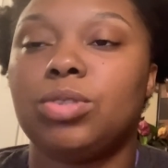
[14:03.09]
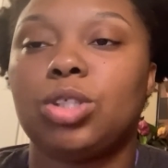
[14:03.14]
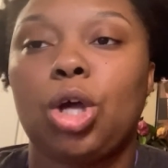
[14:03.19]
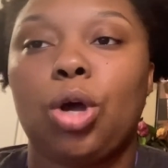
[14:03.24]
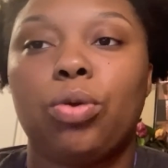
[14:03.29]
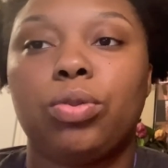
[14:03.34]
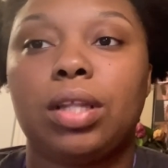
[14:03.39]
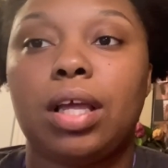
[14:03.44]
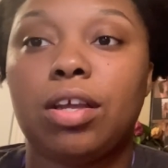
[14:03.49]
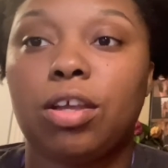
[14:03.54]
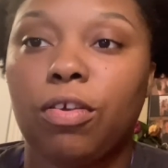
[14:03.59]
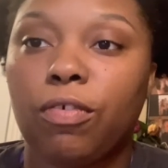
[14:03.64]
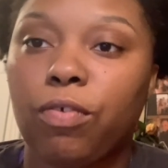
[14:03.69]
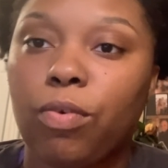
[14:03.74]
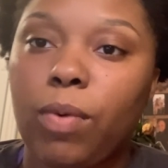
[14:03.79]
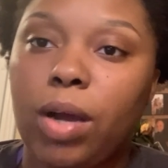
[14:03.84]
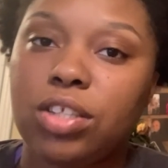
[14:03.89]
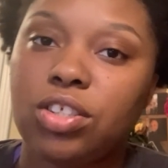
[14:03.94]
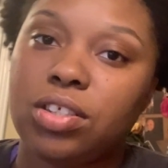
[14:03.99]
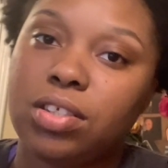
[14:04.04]
So thank you
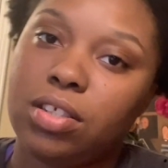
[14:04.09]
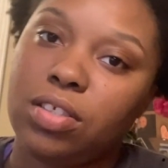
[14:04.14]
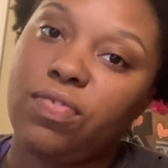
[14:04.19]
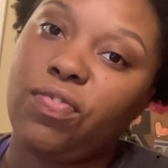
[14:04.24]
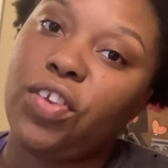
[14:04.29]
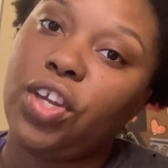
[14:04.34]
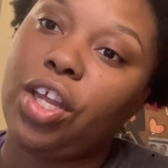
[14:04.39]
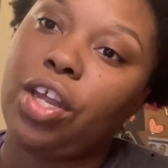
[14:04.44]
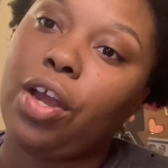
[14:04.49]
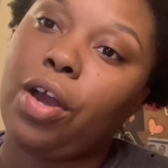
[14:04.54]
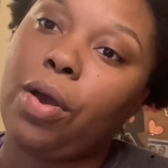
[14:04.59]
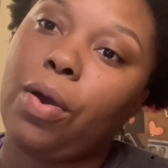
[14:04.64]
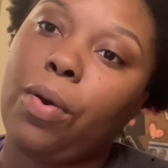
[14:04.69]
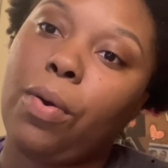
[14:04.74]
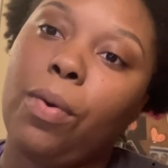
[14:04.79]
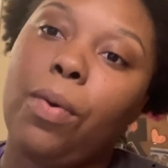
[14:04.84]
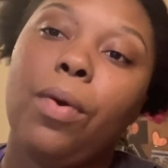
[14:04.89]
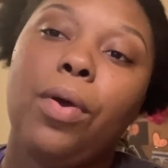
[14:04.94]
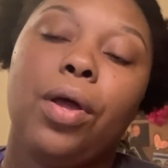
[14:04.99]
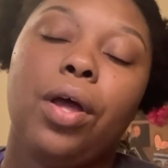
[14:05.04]
for watching this
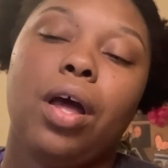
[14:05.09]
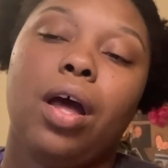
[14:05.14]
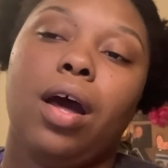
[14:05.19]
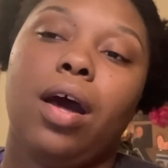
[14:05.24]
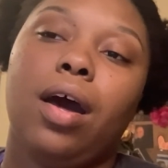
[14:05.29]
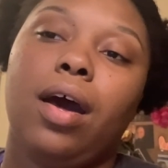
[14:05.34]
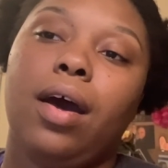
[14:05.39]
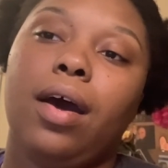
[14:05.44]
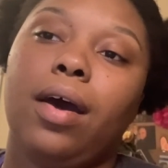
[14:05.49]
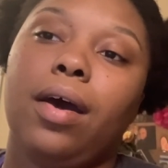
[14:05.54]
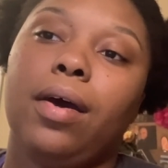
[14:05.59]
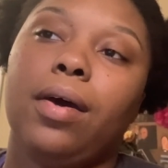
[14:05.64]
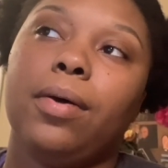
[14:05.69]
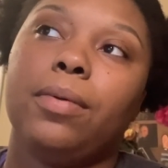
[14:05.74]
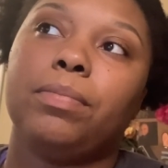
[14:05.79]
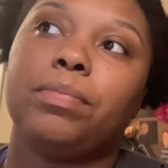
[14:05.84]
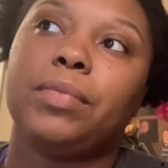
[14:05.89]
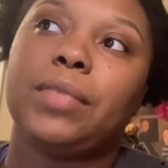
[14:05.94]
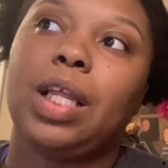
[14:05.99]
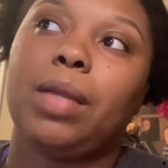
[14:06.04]
video.
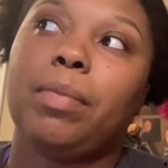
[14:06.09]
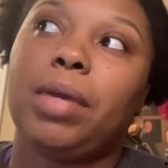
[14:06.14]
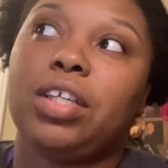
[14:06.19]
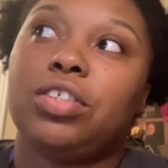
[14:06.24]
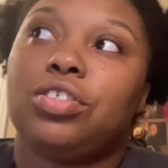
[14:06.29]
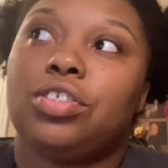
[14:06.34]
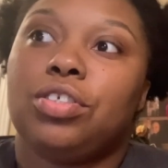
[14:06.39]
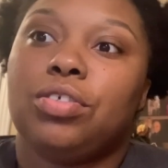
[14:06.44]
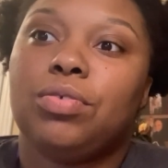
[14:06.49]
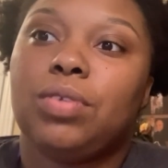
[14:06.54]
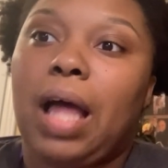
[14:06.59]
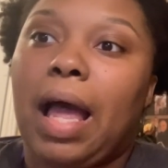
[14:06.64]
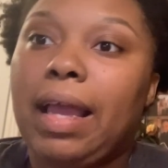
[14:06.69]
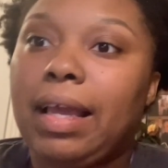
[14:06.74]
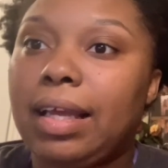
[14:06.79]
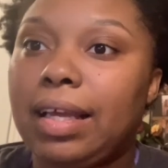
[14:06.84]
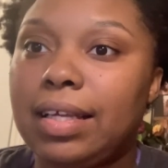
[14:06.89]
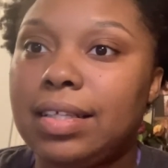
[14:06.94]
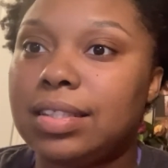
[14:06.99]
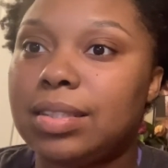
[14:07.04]
Make sure you
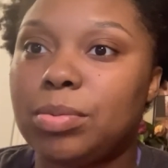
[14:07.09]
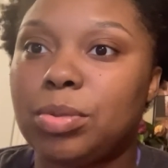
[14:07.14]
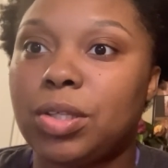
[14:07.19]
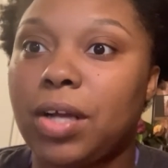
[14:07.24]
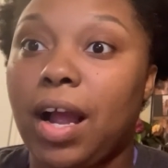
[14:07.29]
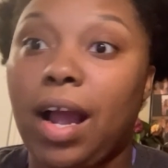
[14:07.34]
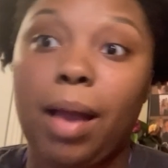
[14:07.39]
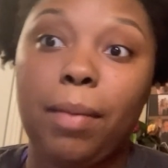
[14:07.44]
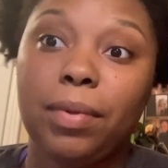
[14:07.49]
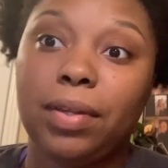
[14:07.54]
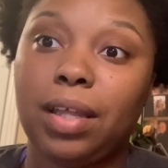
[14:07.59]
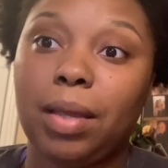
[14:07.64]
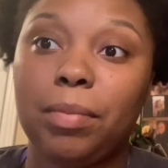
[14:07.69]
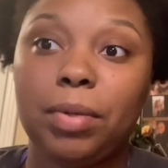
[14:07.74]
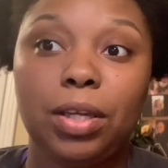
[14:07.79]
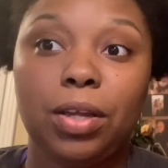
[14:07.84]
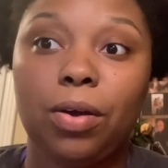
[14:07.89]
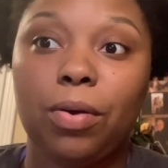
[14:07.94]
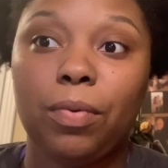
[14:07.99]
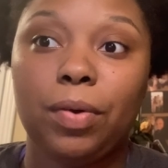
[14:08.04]
like and subscribe and let me
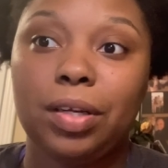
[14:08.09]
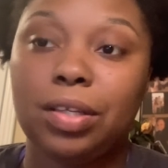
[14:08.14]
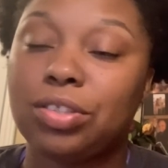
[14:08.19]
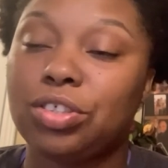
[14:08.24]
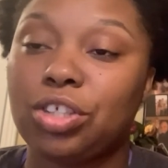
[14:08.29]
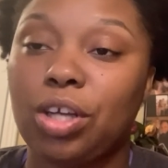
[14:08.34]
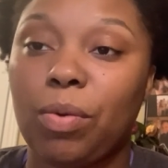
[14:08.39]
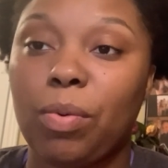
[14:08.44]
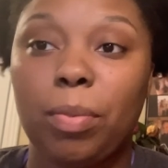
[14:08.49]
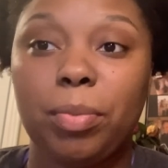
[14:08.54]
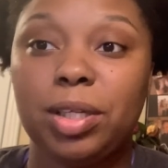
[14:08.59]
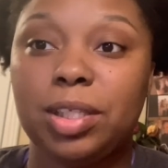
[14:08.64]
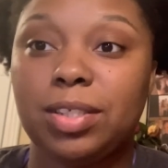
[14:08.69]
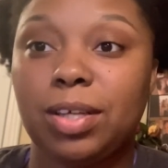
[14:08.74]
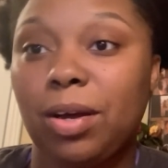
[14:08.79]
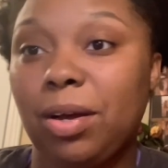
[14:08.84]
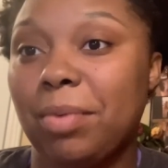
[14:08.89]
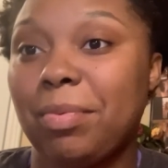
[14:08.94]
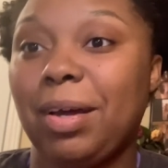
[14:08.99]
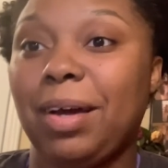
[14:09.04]
know what else y'all want me to
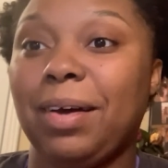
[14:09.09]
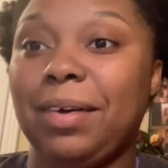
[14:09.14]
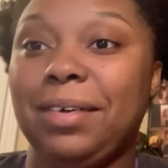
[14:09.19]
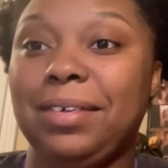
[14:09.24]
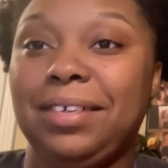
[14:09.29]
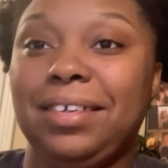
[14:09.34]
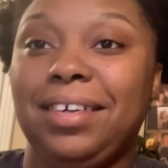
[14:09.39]
talk about.